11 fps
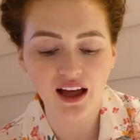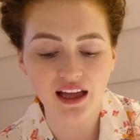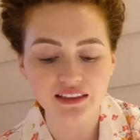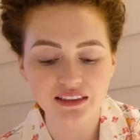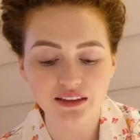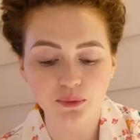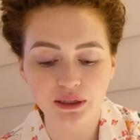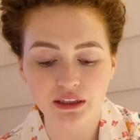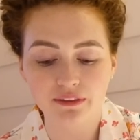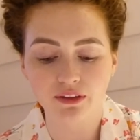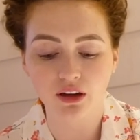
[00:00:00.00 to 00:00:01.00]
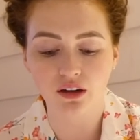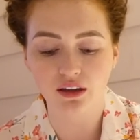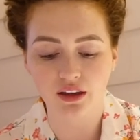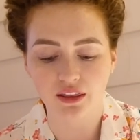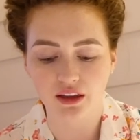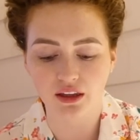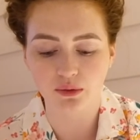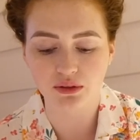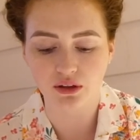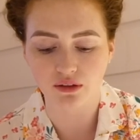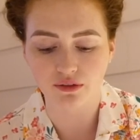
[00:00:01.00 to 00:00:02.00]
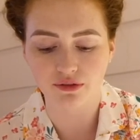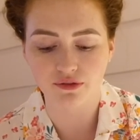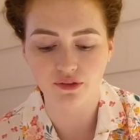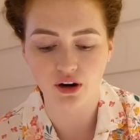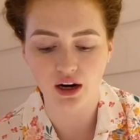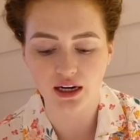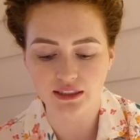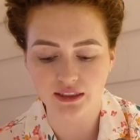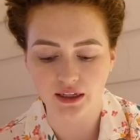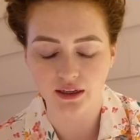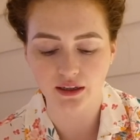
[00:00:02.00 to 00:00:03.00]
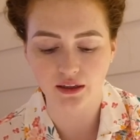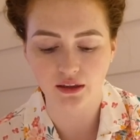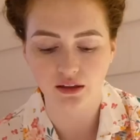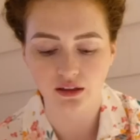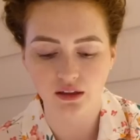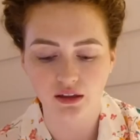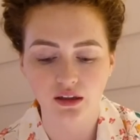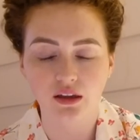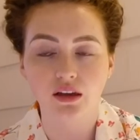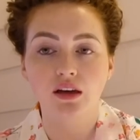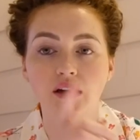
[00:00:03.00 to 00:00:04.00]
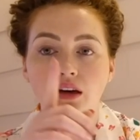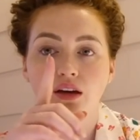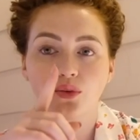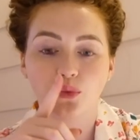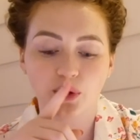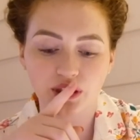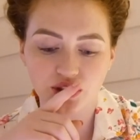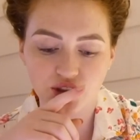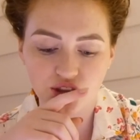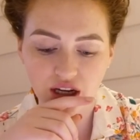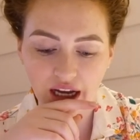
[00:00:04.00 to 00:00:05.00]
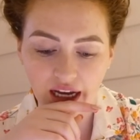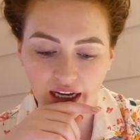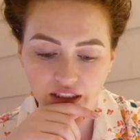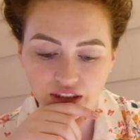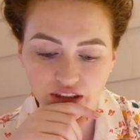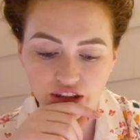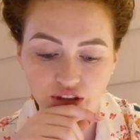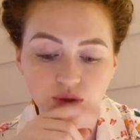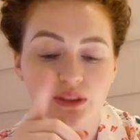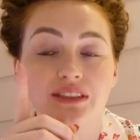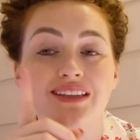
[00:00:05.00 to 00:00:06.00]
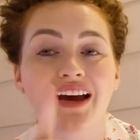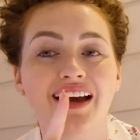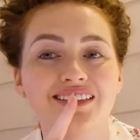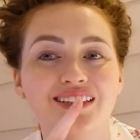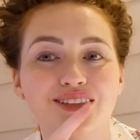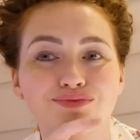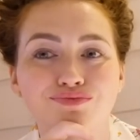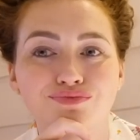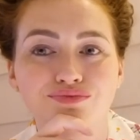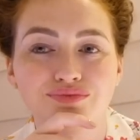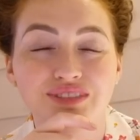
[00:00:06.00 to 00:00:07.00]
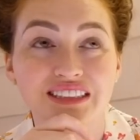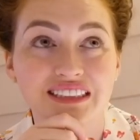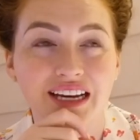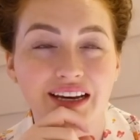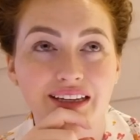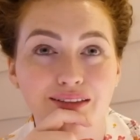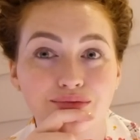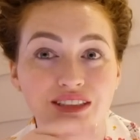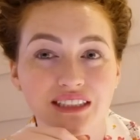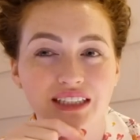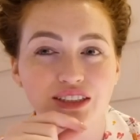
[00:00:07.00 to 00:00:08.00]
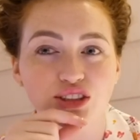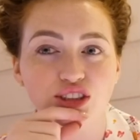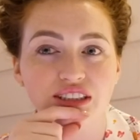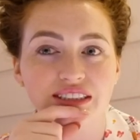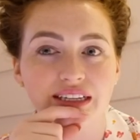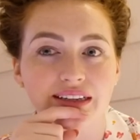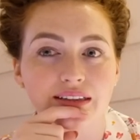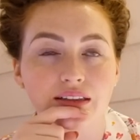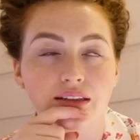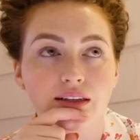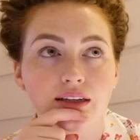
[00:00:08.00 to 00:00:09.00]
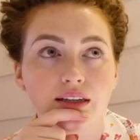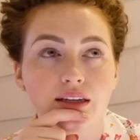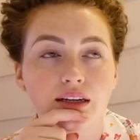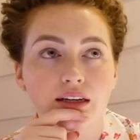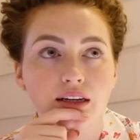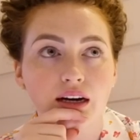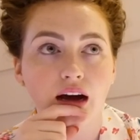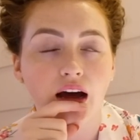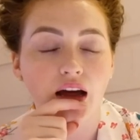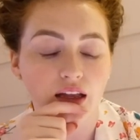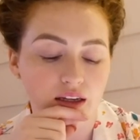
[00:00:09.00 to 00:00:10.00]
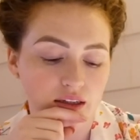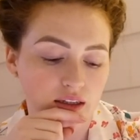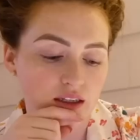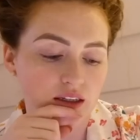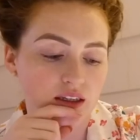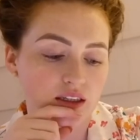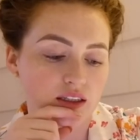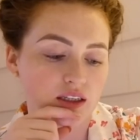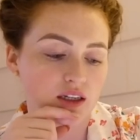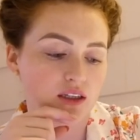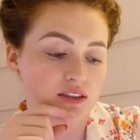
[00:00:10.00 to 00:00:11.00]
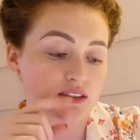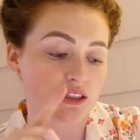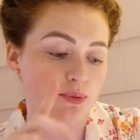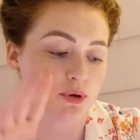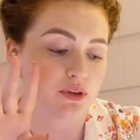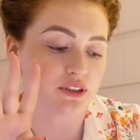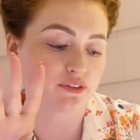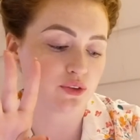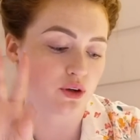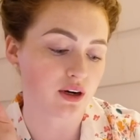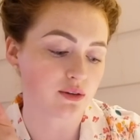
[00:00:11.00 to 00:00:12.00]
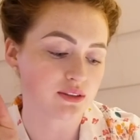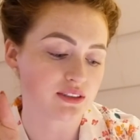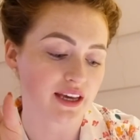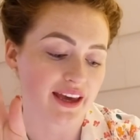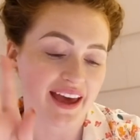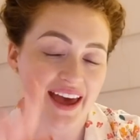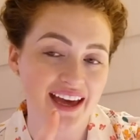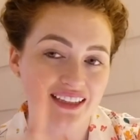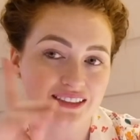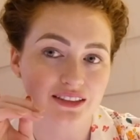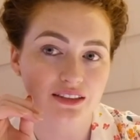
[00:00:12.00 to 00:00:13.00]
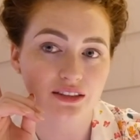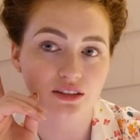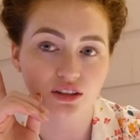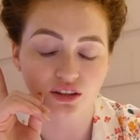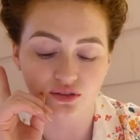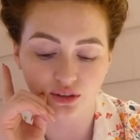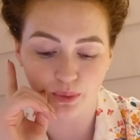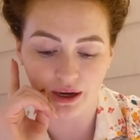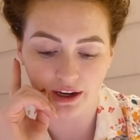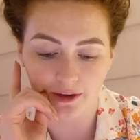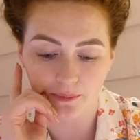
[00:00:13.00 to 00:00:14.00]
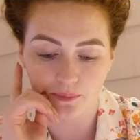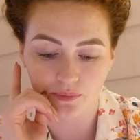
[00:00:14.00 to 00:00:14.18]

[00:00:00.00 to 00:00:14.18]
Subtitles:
ended the weekly vlog, I think it was on Friday, which I actually do need to edit today. Today is Sunday, and Singapore is 4 hours ahead of Dubai,